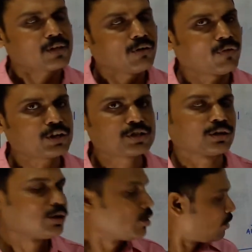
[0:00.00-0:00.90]
water
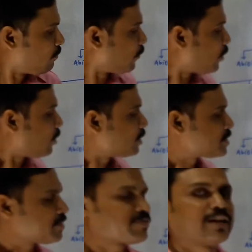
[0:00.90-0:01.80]
for
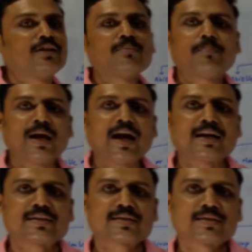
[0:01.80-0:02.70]
different
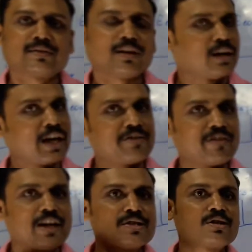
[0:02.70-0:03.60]
plants.
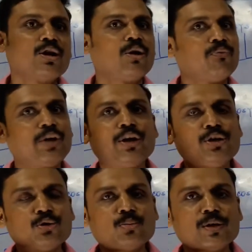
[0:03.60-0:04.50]
Likewise, we
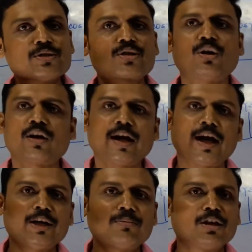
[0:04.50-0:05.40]
humans or
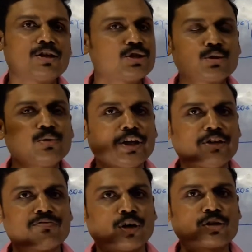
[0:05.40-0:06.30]
animals too
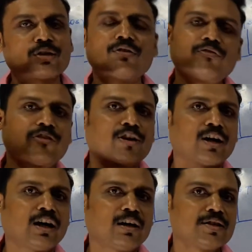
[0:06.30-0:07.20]
need water for
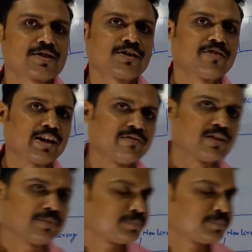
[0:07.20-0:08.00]
our survival.